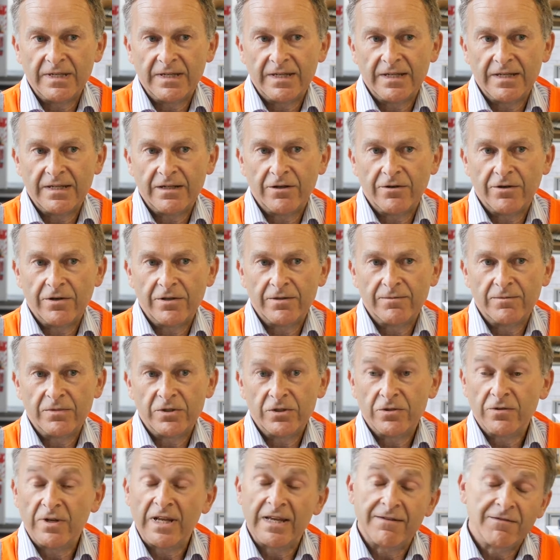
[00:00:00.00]
a lot of them
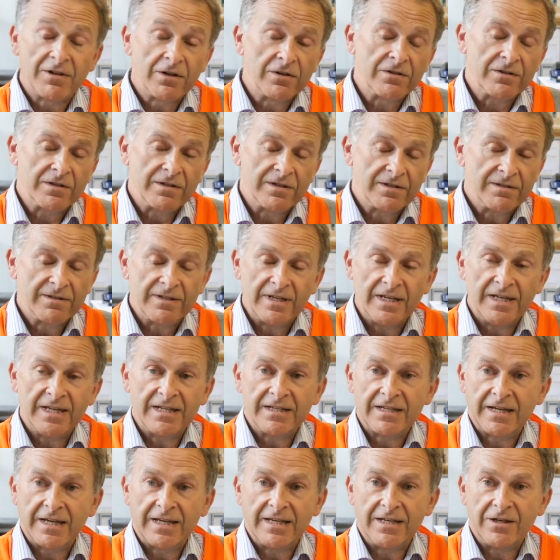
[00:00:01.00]
should have a look
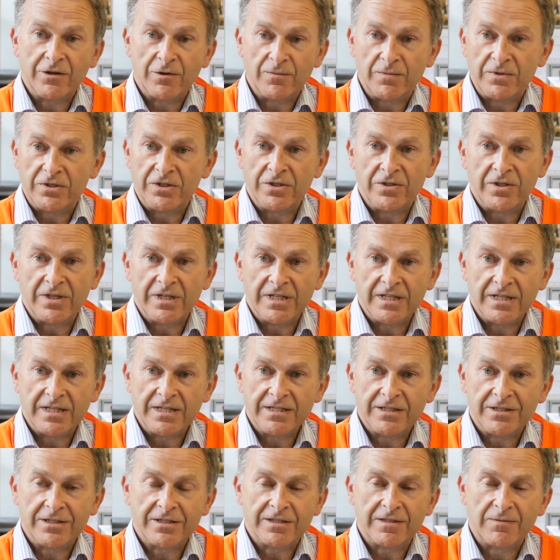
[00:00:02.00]
at taking
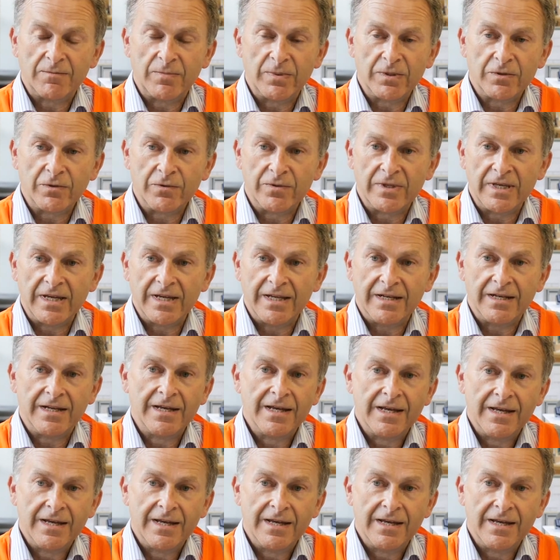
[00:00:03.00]
opportunities just to build that